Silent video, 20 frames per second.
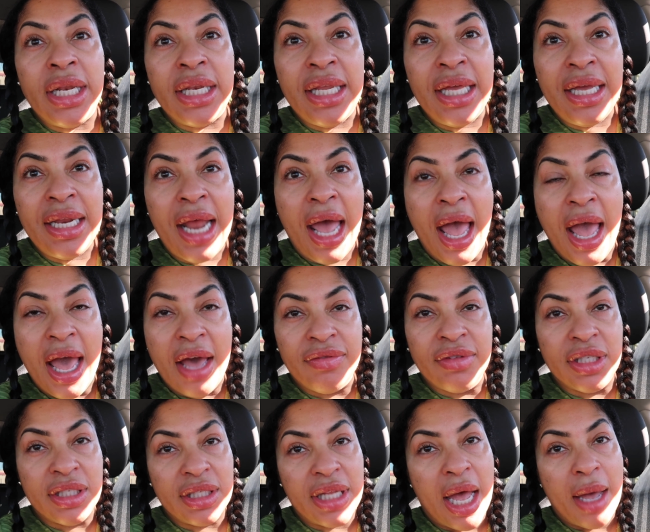then I have
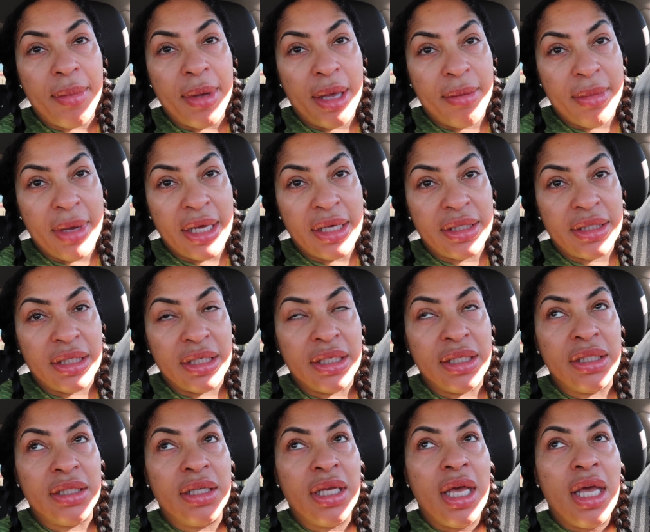to stop at
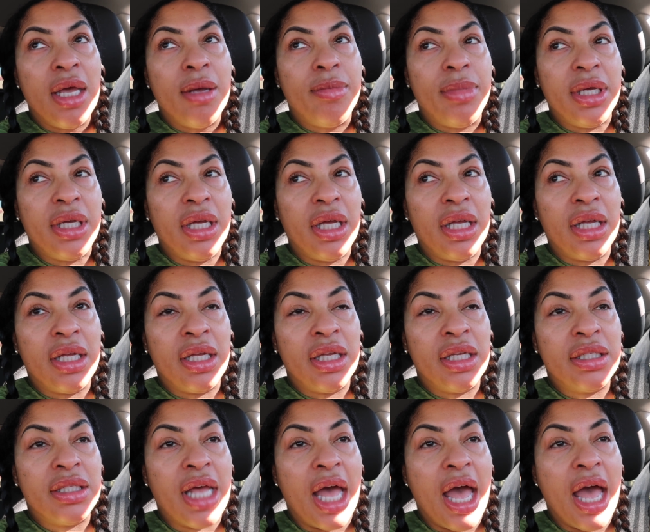Macy's
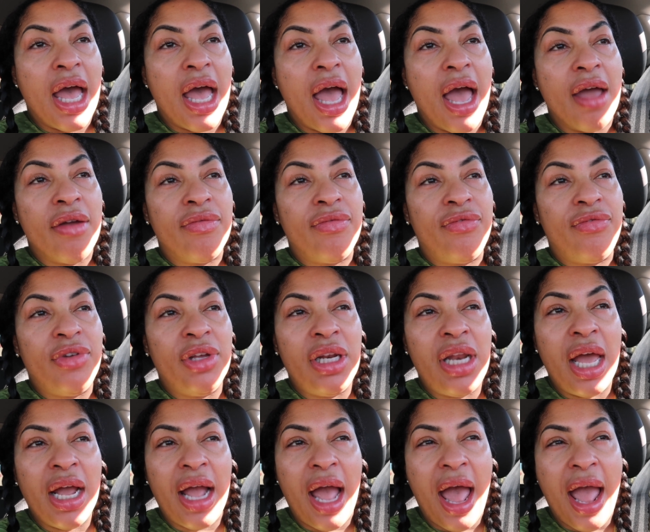because I feel
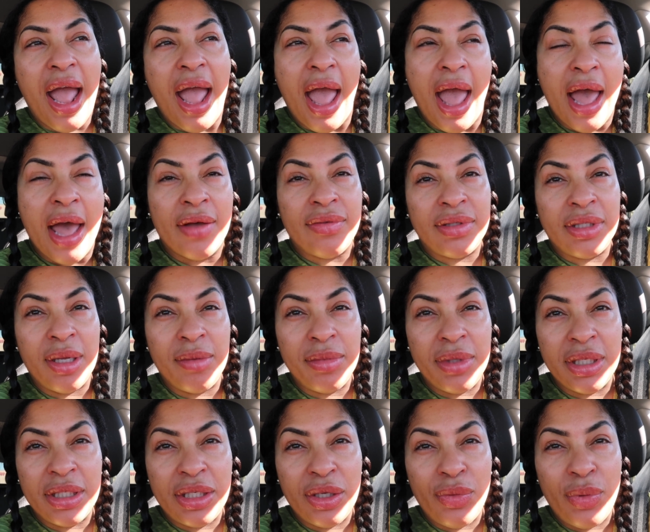like I have
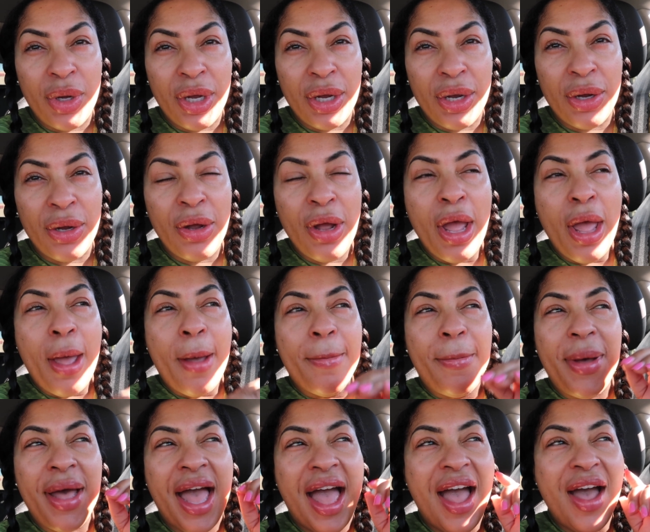something to wear,
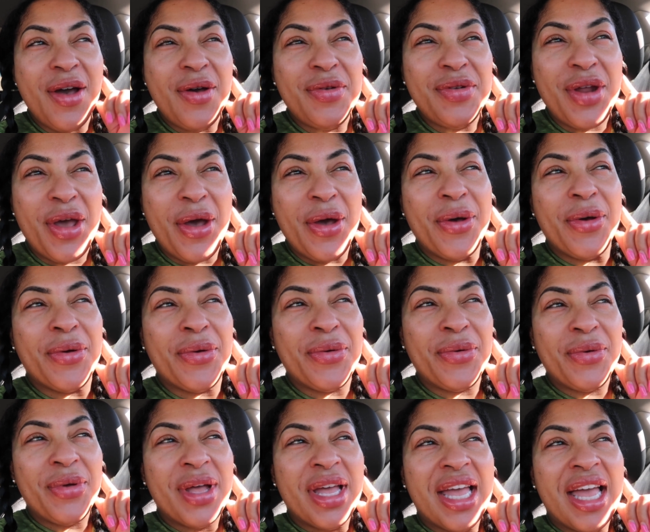but I don't know.
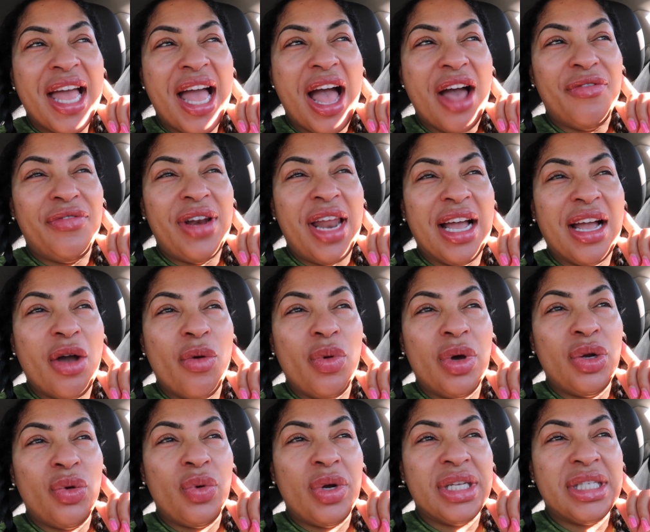I feel like I
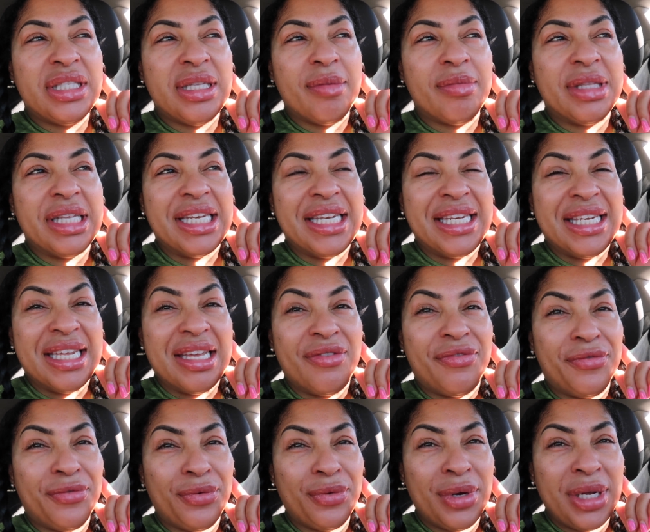want to wear something
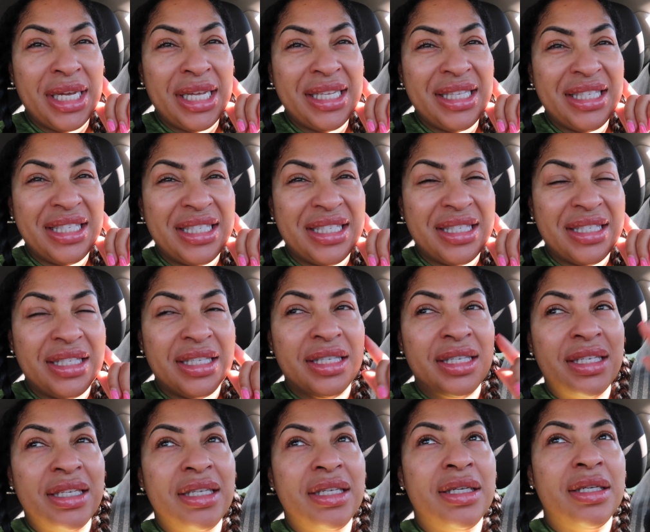different.
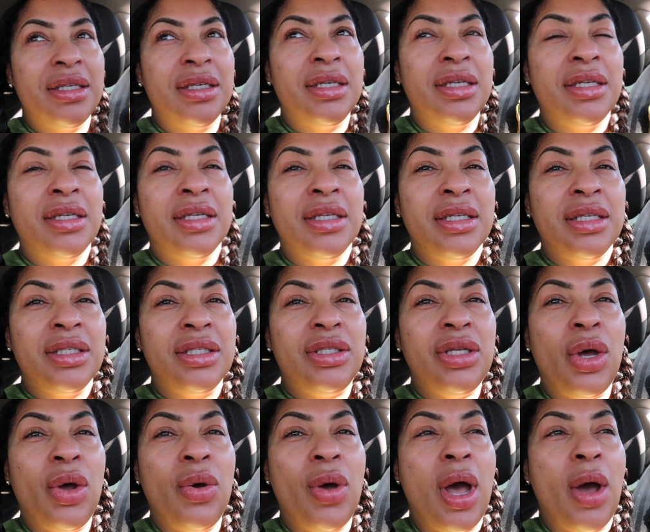
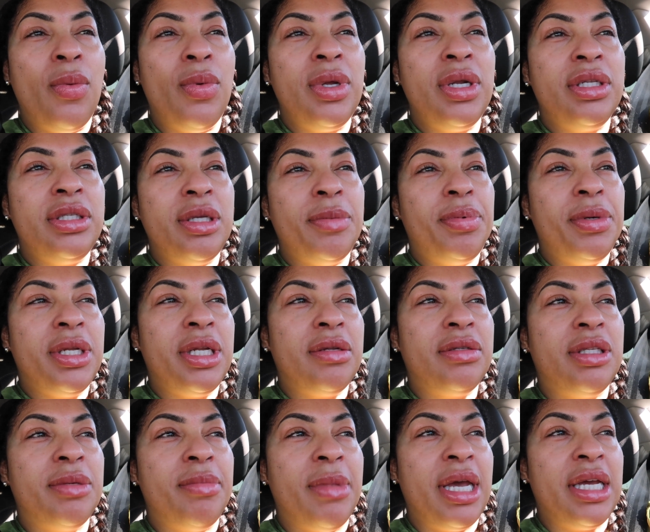So I wanted to pull up
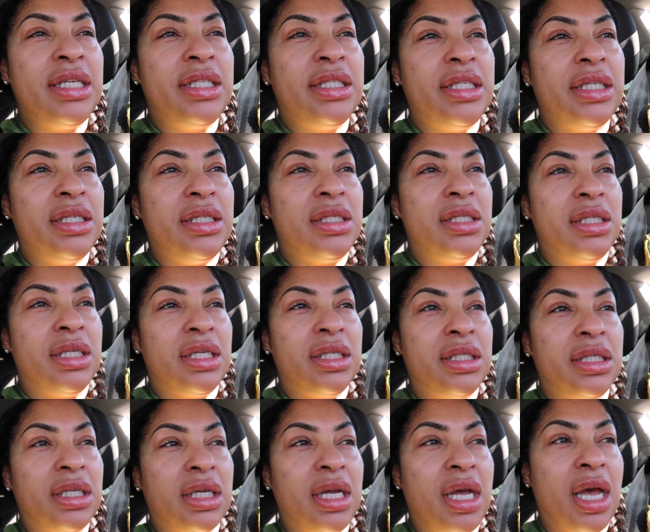to Macy's
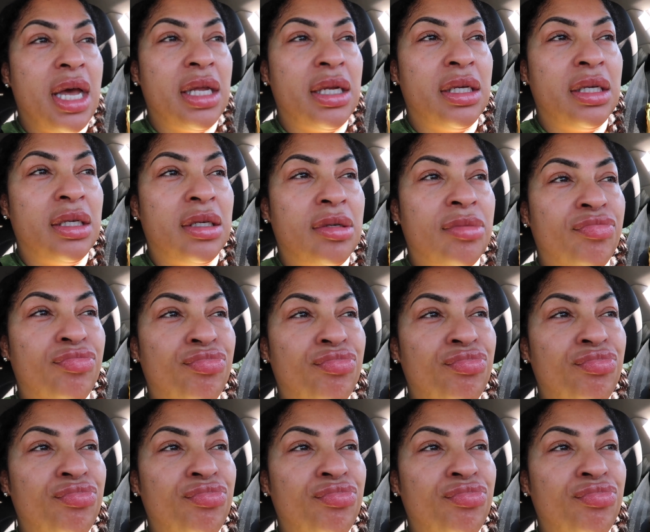just to kind of